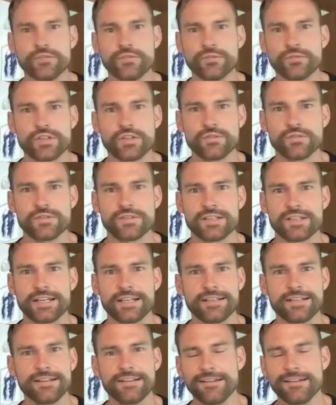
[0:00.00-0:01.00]
So it's
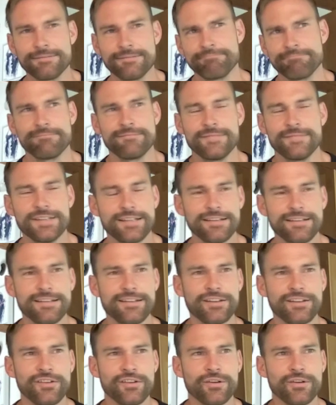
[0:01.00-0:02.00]
like,
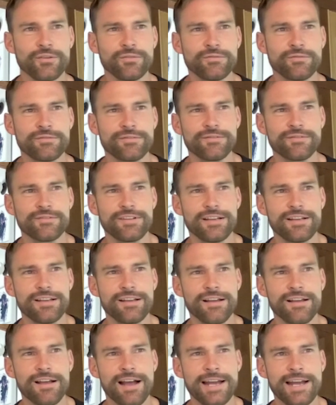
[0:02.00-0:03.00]
you know,
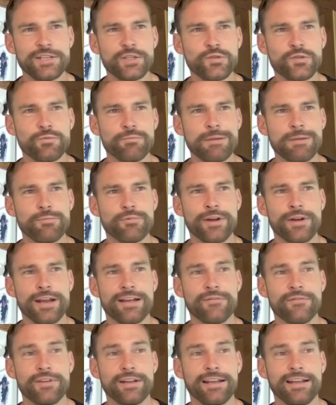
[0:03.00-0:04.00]
I just remember
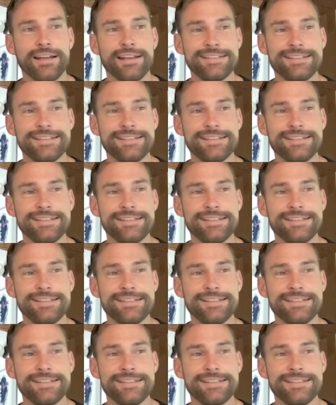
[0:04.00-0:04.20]
having a